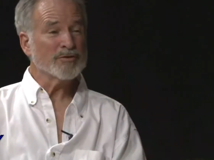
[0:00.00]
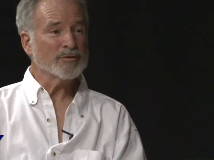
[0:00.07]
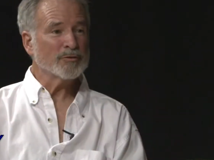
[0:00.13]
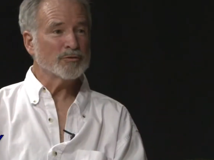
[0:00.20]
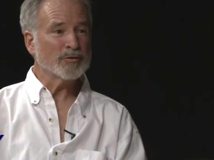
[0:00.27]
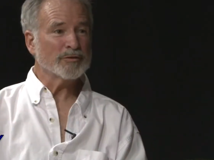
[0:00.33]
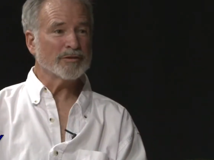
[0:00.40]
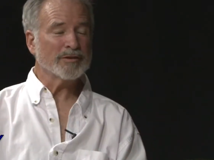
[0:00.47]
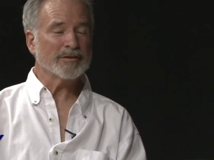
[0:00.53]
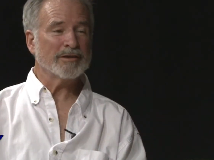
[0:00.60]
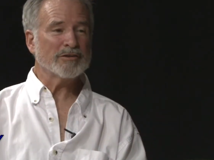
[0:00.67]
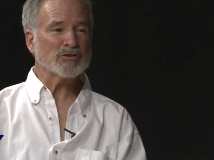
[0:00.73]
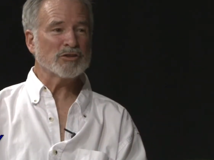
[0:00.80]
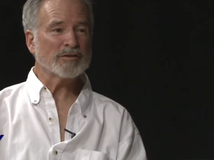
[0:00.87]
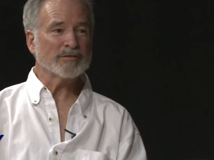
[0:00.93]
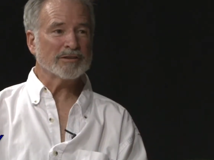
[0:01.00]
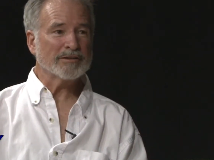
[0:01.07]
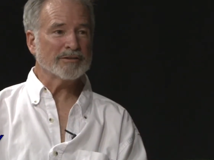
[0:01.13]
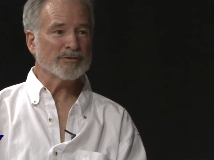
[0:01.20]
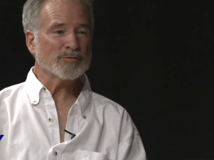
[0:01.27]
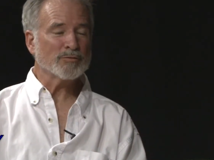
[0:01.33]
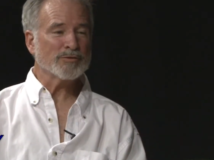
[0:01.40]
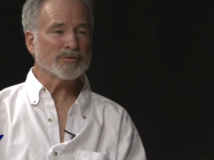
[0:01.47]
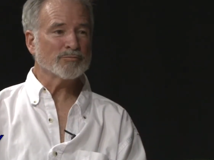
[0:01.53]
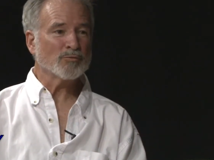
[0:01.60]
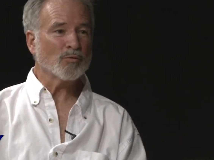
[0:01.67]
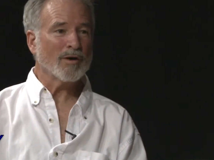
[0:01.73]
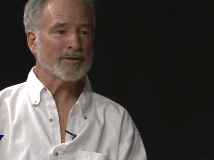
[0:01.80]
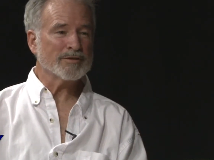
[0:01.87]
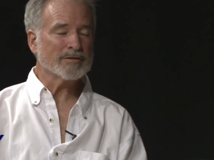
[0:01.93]
who took the initiative on this was
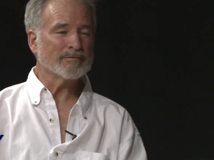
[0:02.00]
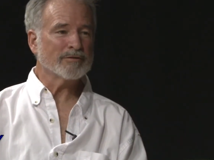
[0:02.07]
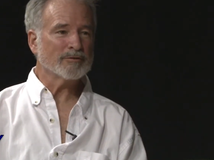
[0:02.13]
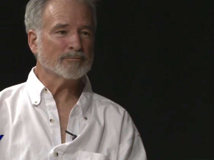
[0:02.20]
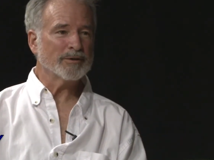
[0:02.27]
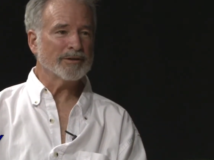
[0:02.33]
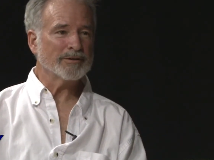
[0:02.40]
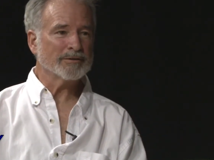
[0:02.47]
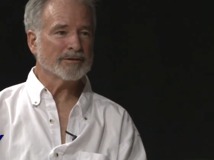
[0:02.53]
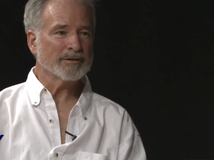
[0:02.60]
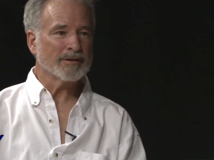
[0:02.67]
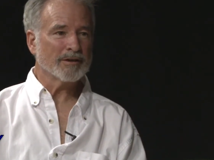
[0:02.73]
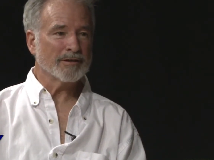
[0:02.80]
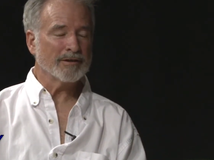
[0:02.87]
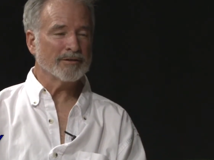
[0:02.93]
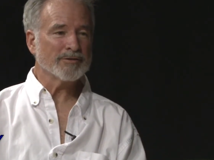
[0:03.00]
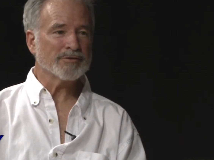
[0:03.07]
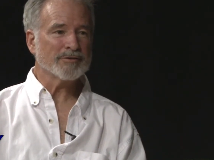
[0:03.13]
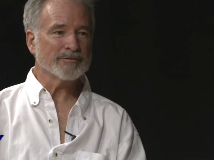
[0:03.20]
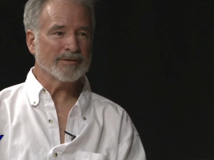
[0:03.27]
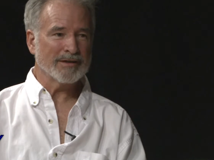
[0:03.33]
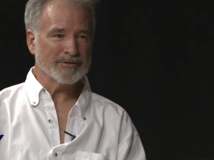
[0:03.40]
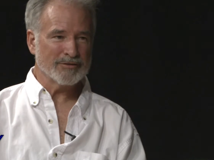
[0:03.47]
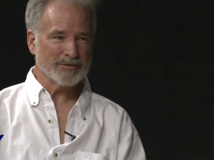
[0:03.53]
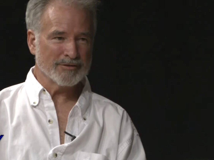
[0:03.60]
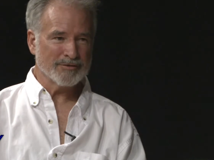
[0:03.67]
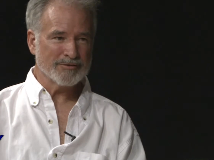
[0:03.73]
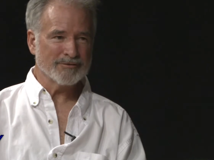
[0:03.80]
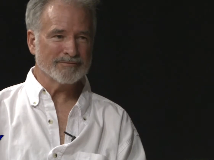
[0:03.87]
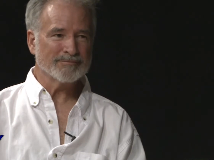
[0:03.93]
Watsonville Mayor Karina
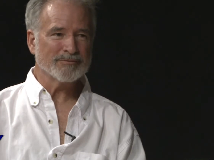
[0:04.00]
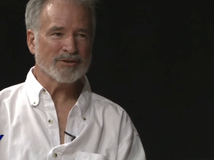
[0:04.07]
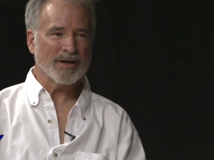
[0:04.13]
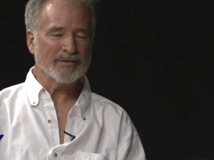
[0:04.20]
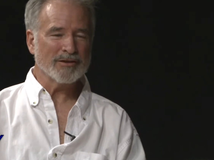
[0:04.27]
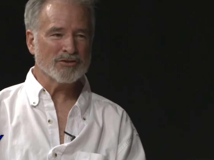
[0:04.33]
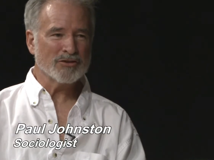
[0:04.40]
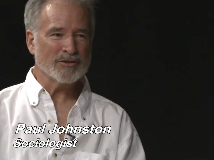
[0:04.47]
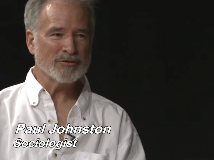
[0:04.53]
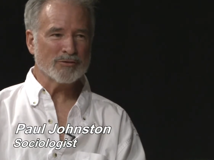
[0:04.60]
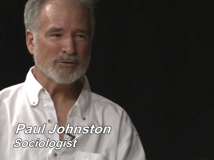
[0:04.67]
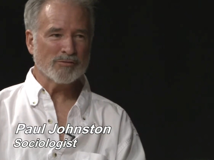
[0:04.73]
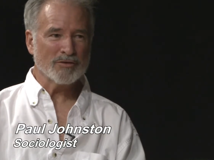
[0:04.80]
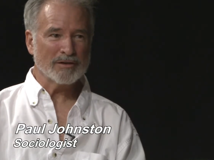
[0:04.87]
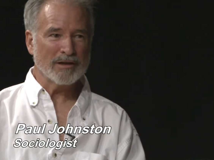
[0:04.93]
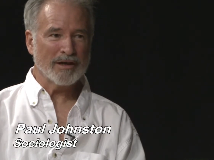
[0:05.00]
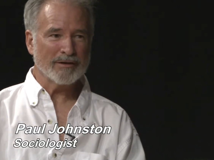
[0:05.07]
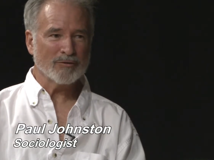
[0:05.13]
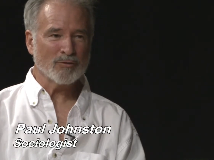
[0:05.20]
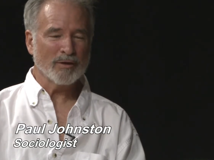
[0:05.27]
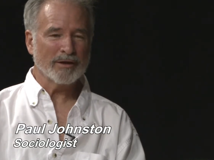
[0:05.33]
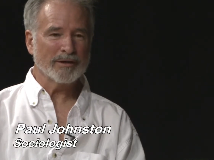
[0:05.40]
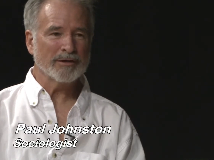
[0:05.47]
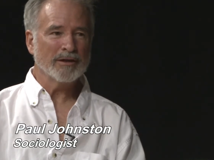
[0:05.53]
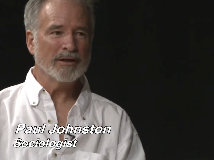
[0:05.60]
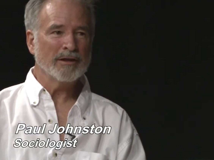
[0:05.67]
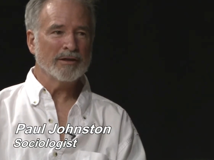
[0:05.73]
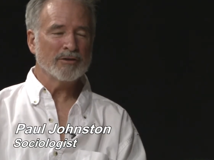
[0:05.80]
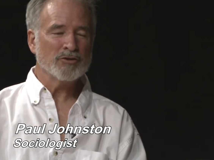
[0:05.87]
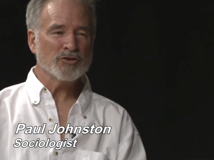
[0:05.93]
Cervantes. I think she deserves a lot of credit.
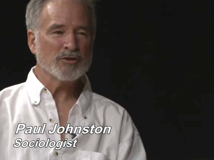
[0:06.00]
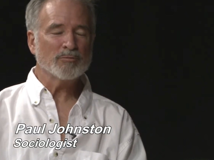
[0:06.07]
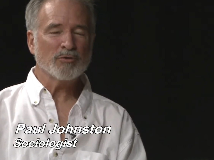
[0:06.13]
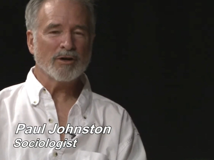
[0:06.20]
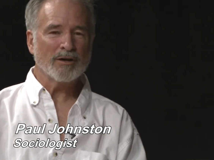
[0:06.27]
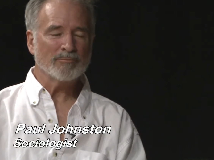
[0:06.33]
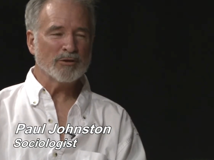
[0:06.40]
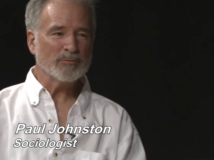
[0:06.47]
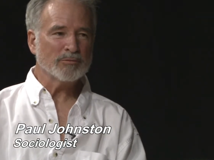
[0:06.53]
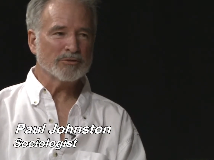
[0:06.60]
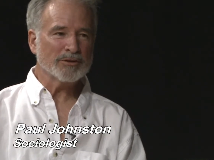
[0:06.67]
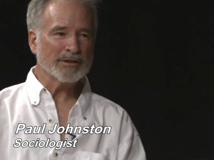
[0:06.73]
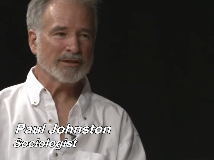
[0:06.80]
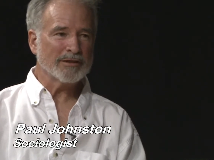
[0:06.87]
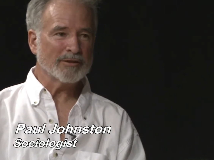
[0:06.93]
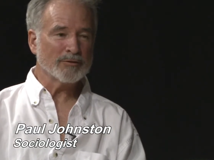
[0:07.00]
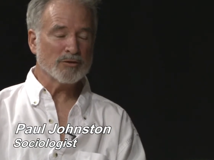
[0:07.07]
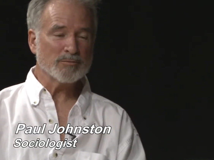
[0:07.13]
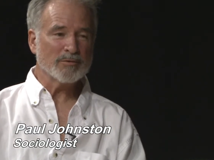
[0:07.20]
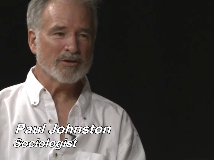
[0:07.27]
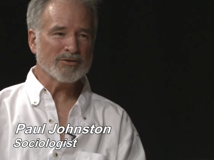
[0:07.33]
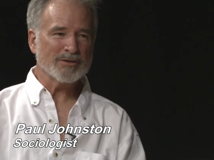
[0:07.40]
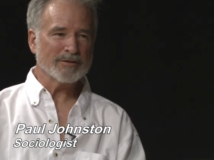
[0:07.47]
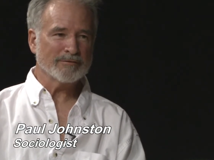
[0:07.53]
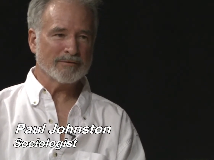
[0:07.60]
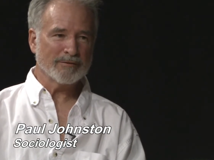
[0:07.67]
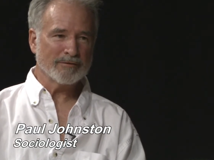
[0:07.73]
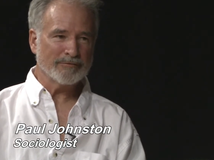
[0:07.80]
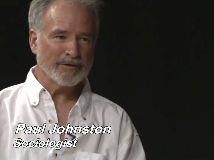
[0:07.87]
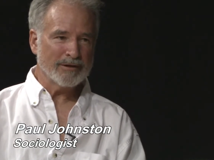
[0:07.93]
She brought people together, especially from
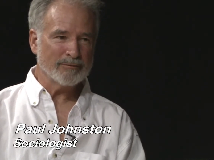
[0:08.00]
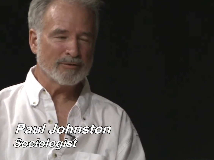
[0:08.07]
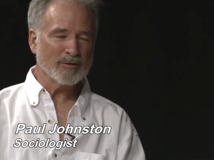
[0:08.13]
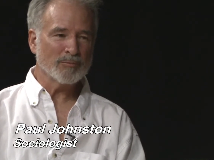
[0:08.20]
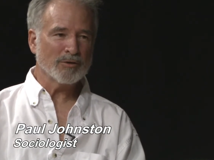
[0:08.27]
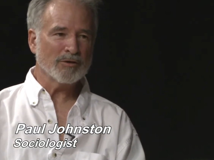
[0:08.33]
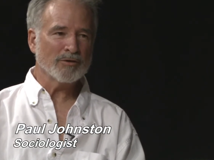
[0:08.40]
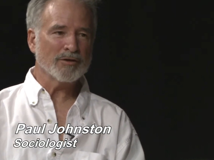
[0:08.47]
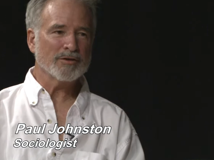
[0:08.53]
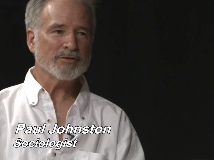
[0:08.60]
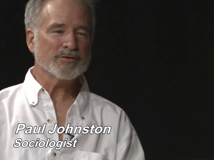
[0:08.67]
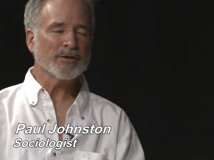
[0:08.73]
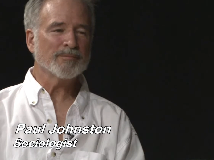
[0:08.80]
the faith communities,